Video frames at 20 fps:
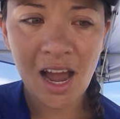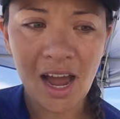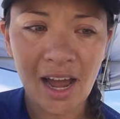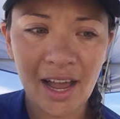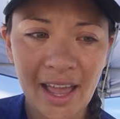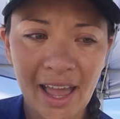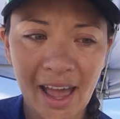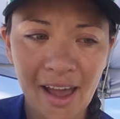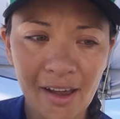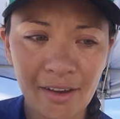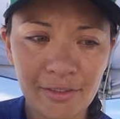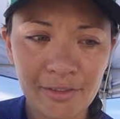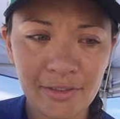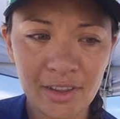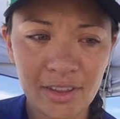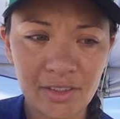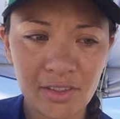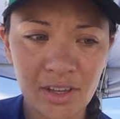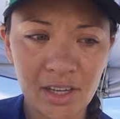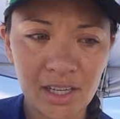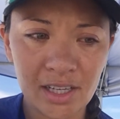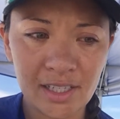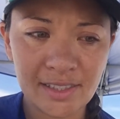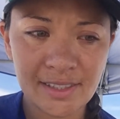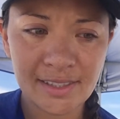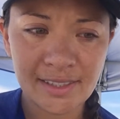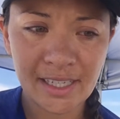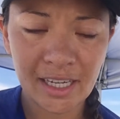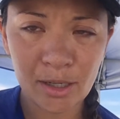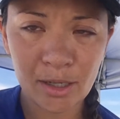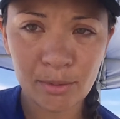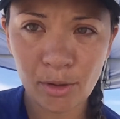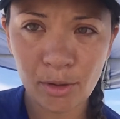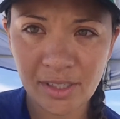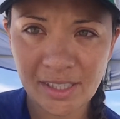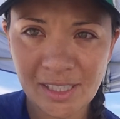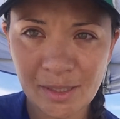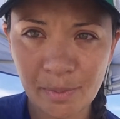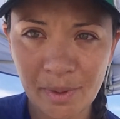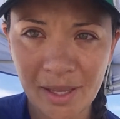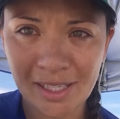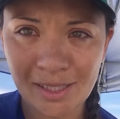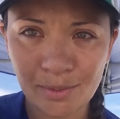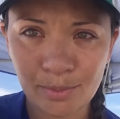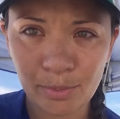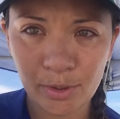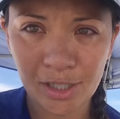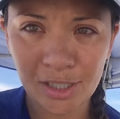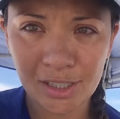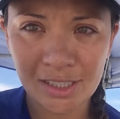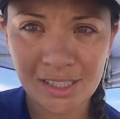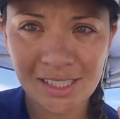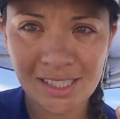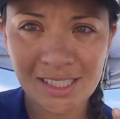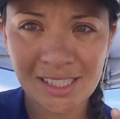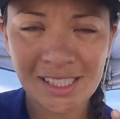I have the ceremony space booked.